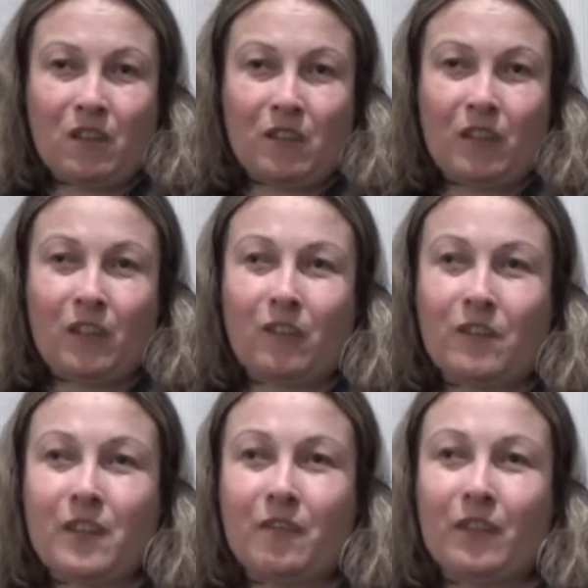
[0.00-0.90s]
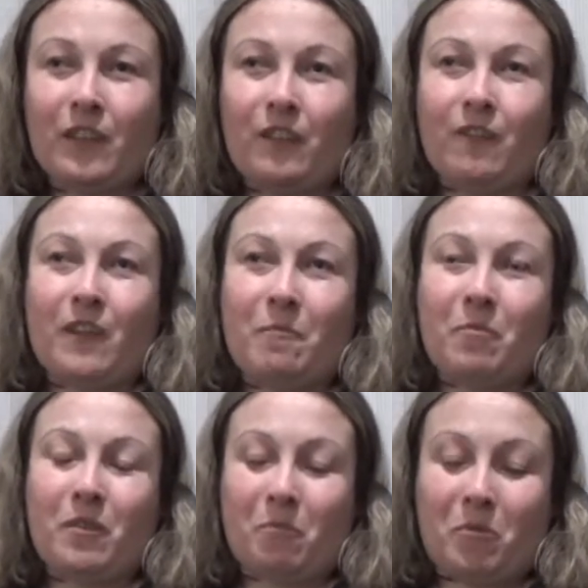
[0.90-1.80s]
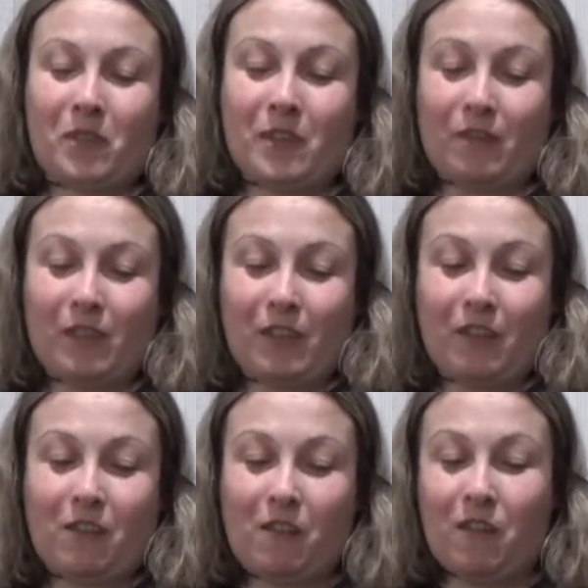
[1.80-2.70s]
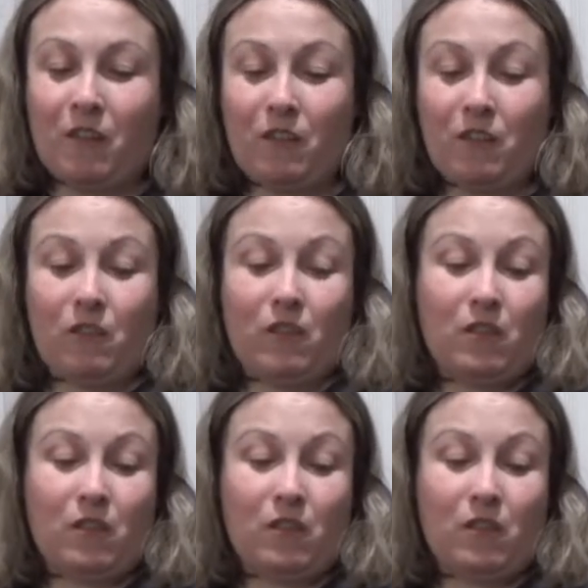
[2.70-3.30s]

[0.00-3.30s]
think of something where put something on